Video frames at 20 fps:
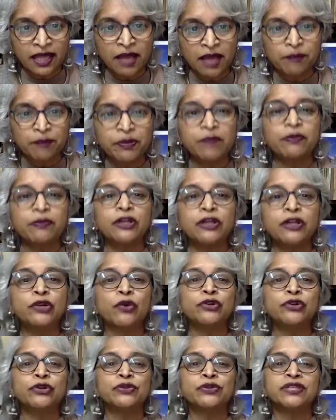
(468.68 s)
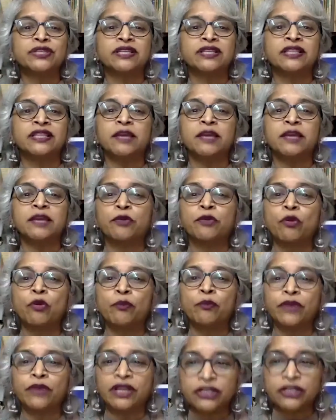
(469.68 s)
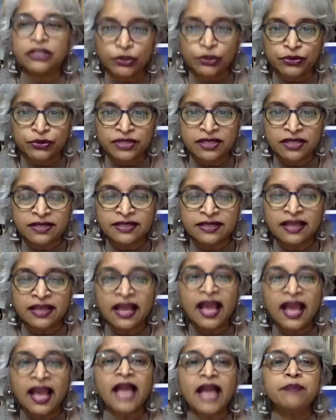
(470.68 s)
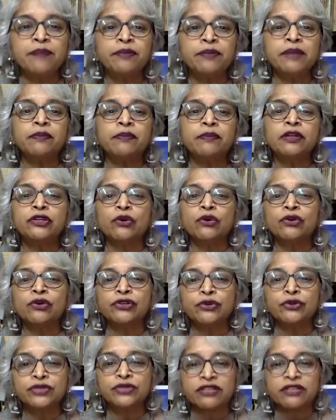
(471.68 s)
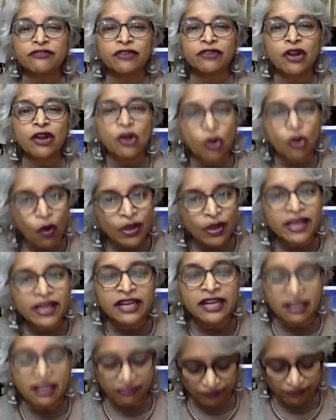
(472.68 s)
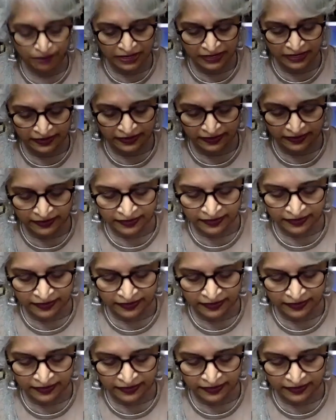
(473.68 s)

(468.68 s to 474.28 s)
People don't use it in the appropriate doses, and people don't use it for a long enough period.